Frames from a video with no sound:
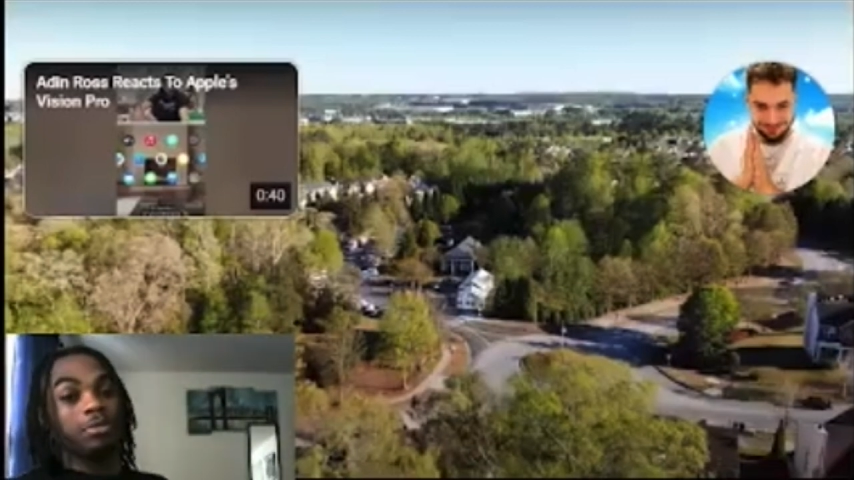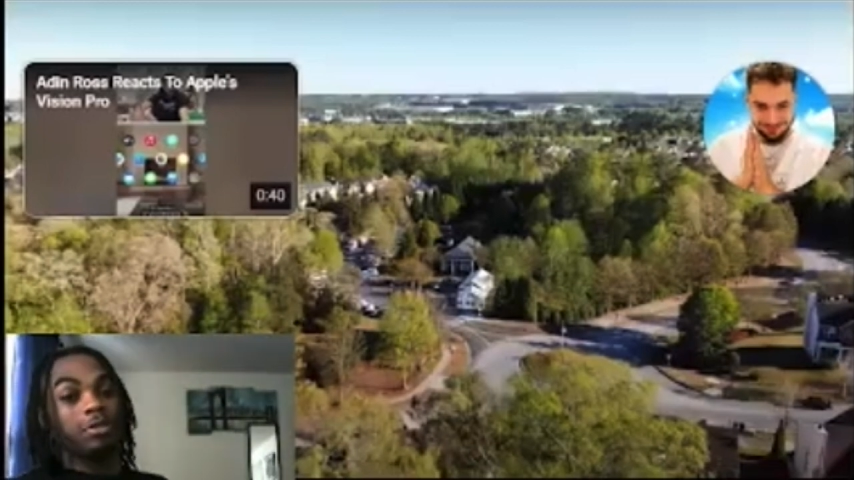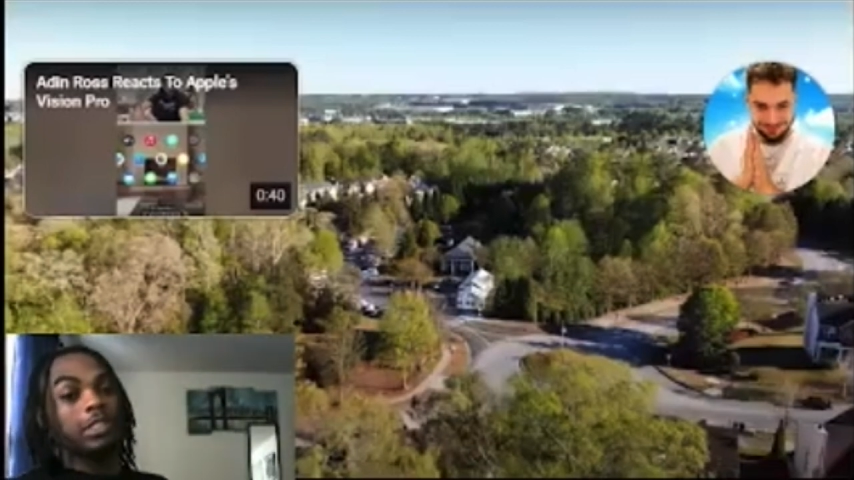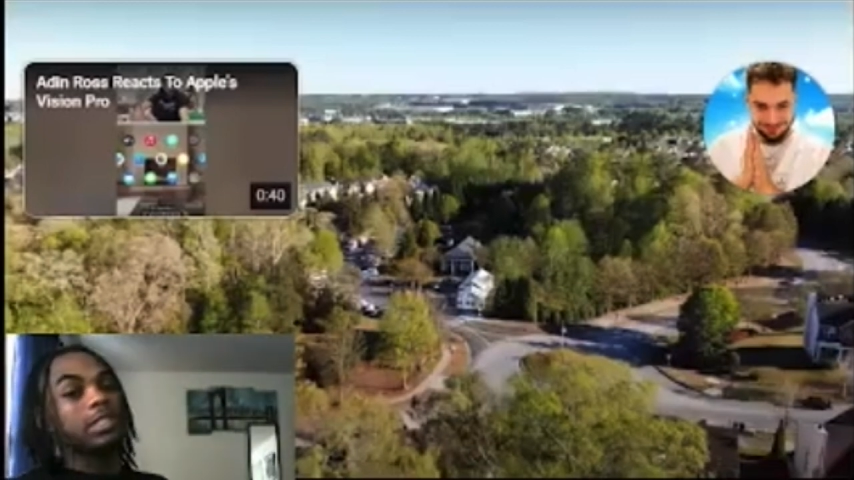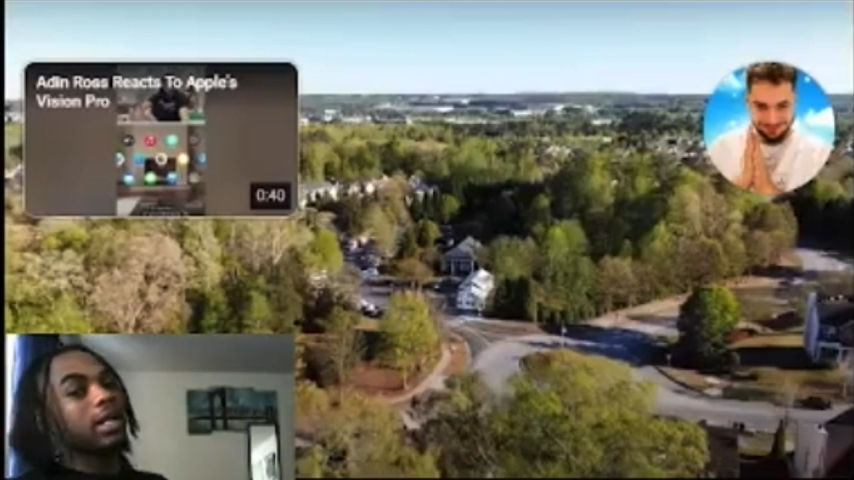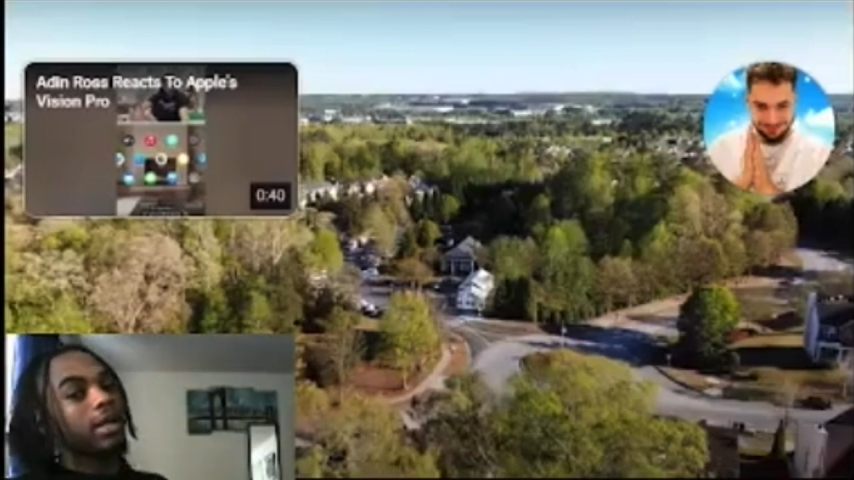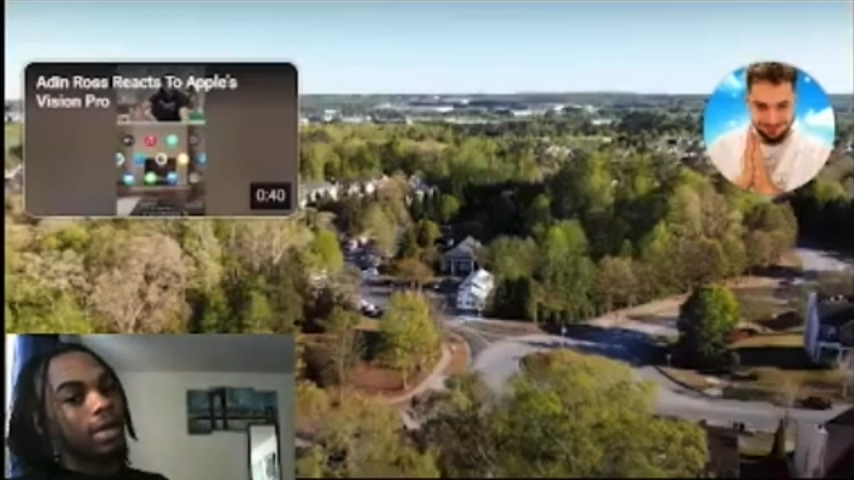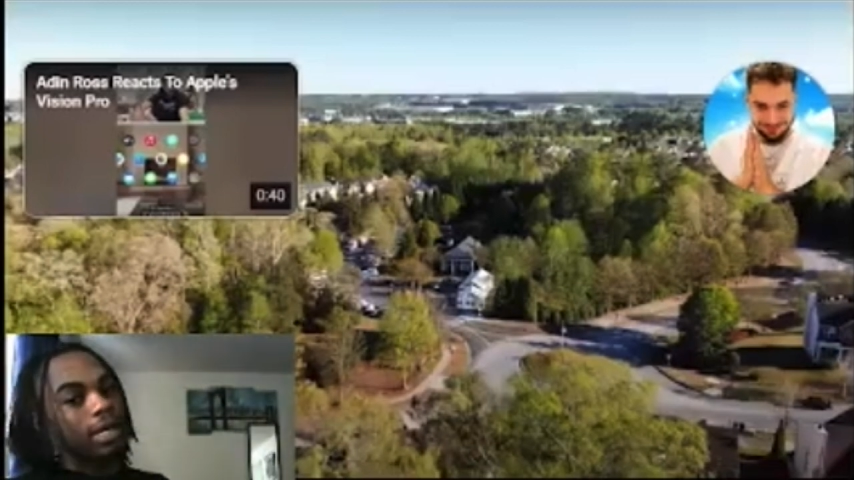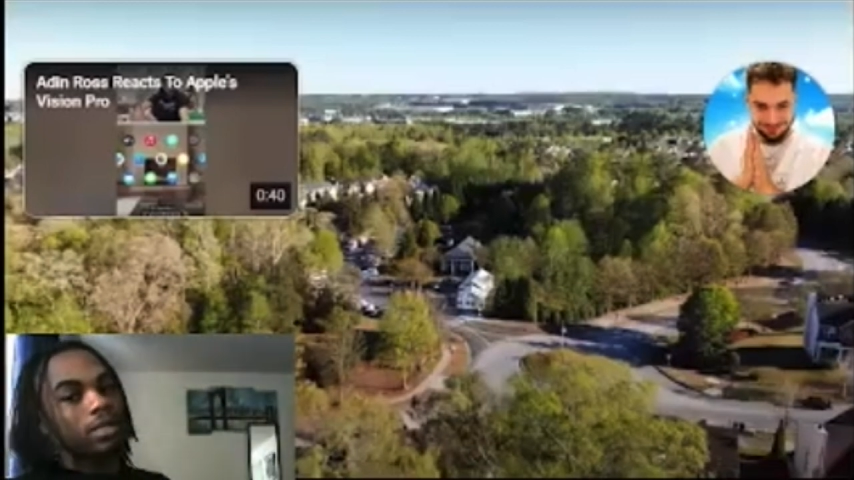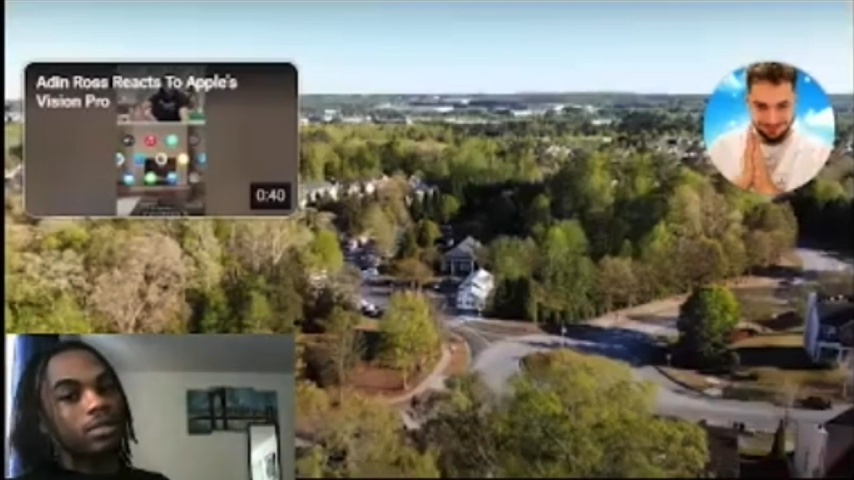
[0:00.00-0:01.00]
Shout out
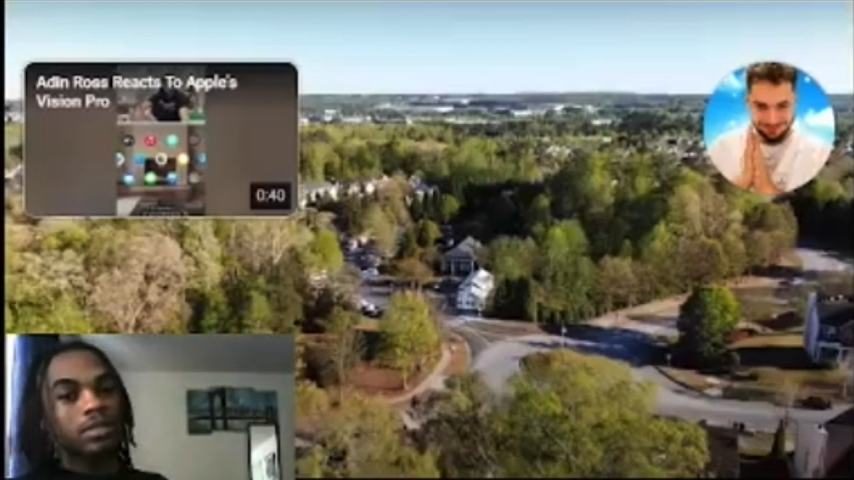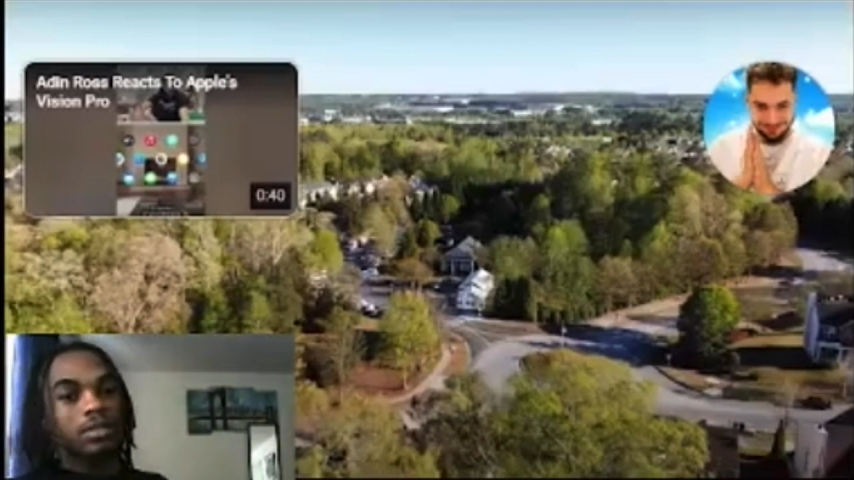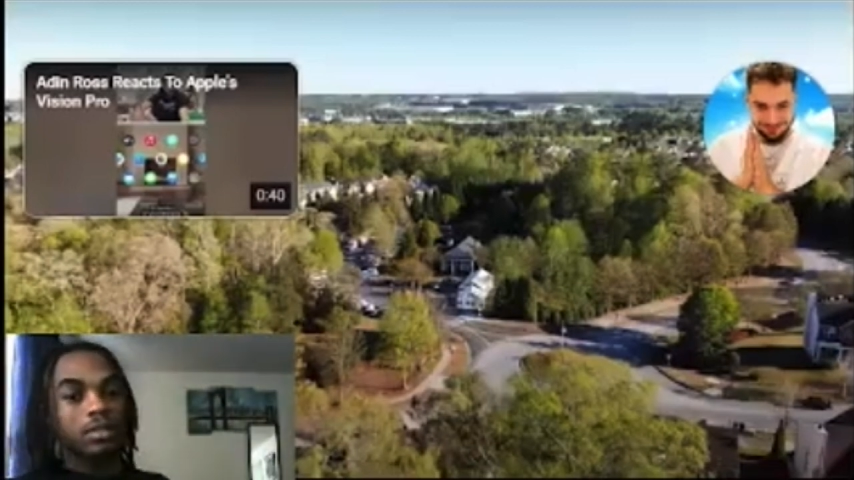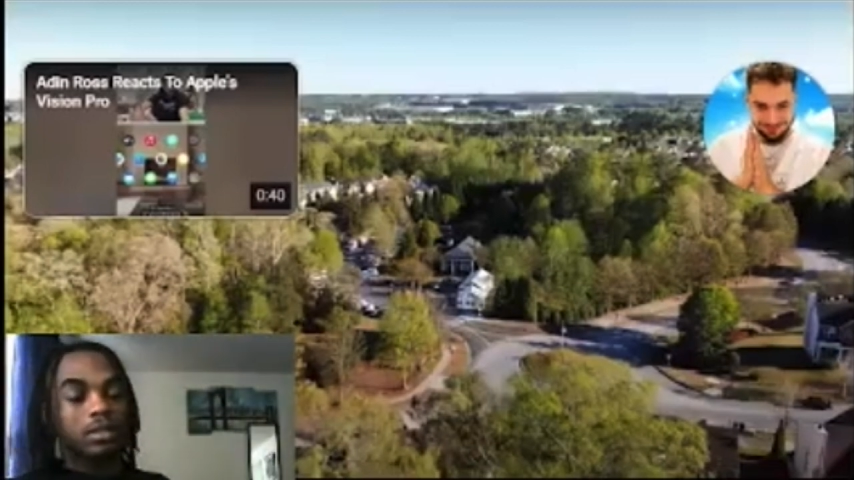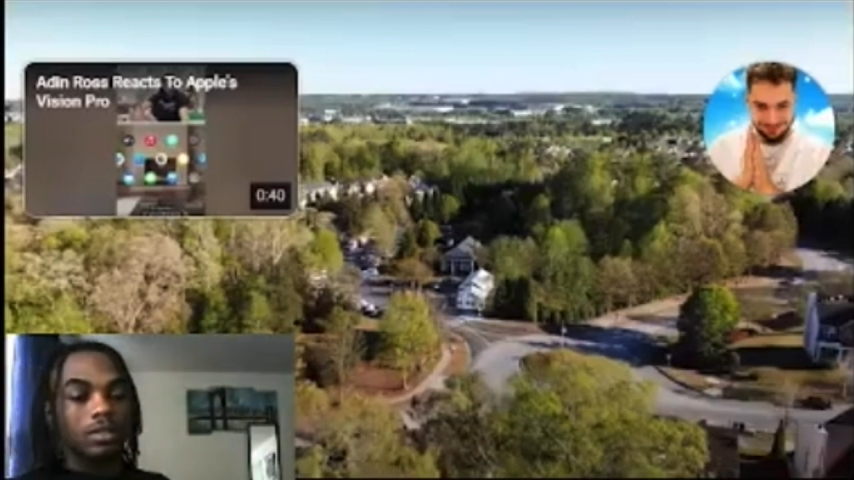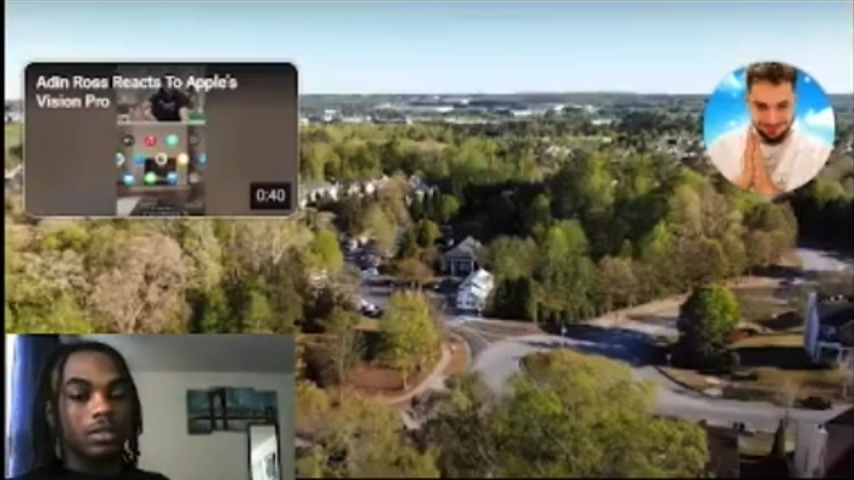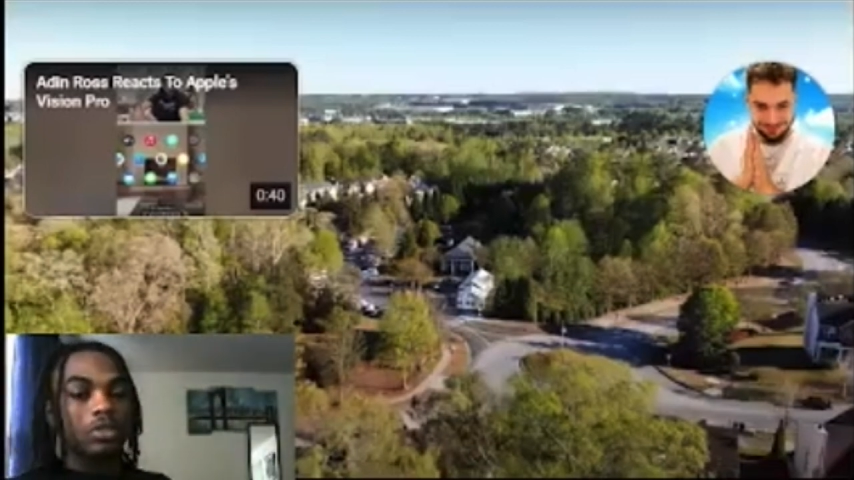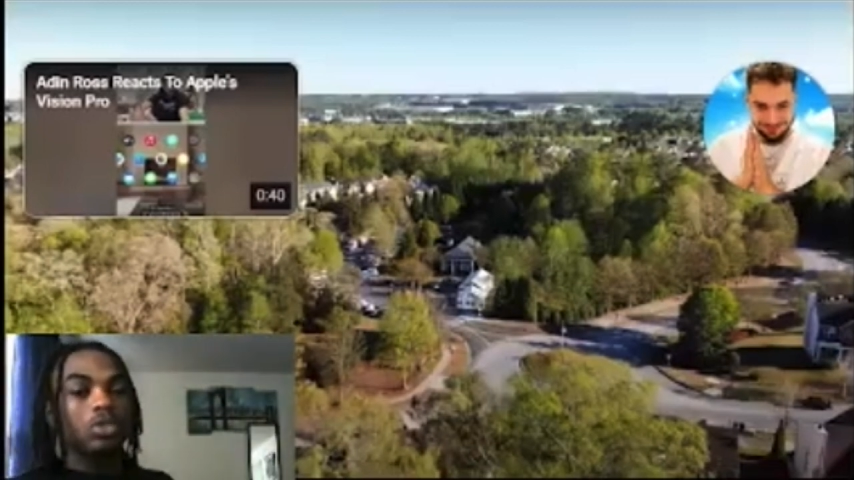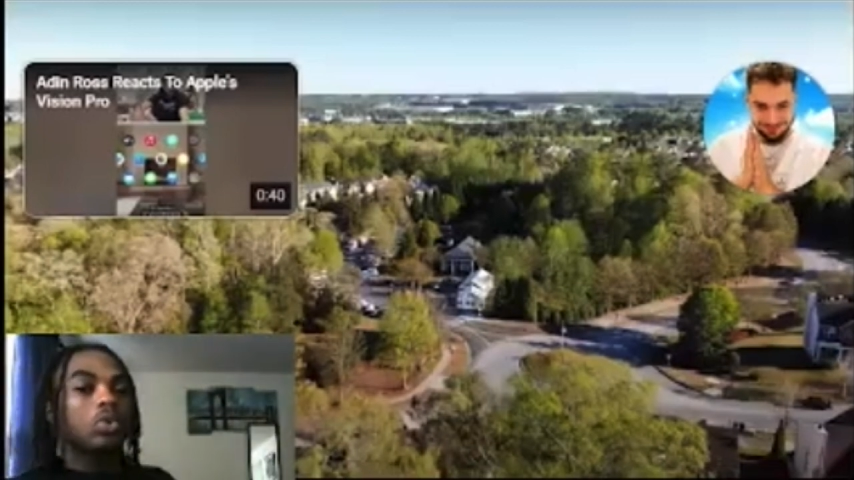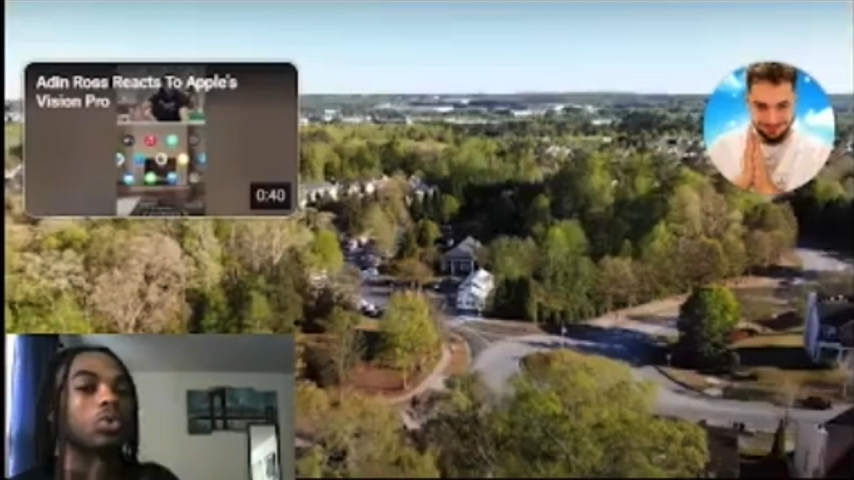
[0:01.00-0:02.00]
Adin. You
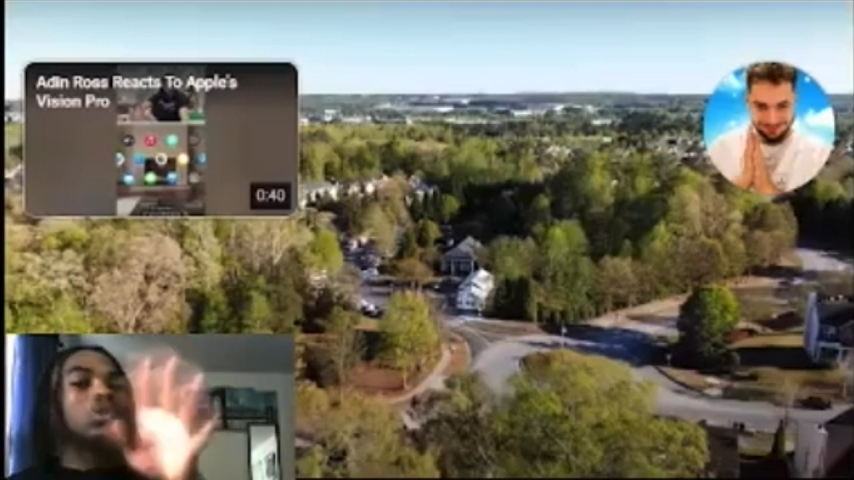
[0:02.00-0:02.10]
know what?